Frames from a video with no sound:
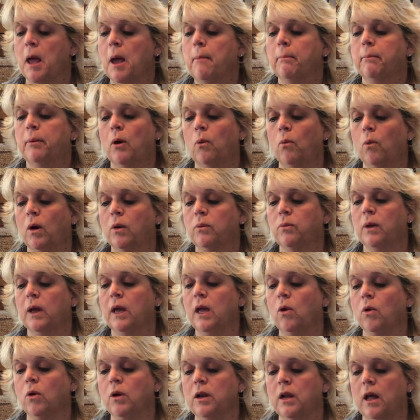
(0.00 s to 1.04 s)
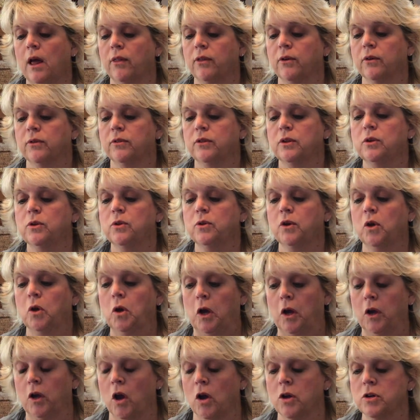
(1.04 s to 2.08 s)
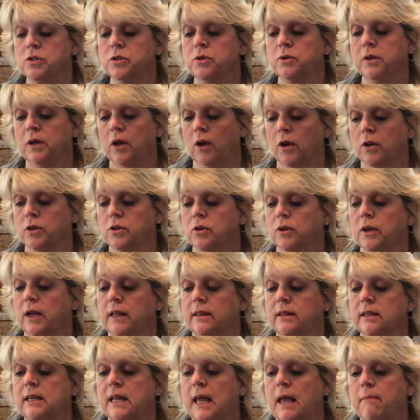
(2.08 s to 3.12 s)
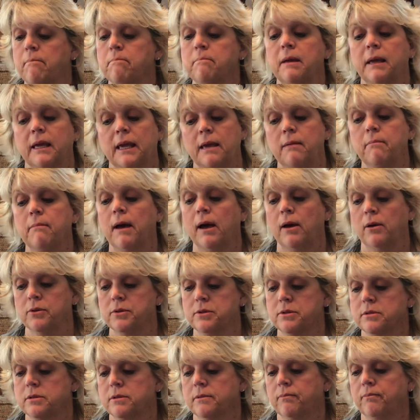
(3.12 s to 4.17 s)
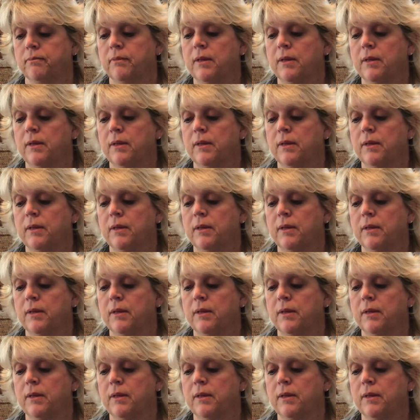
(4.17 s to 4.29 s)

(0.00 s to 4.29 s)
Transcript: But one way or another, the new cartoon character got the name Mickey Mouse.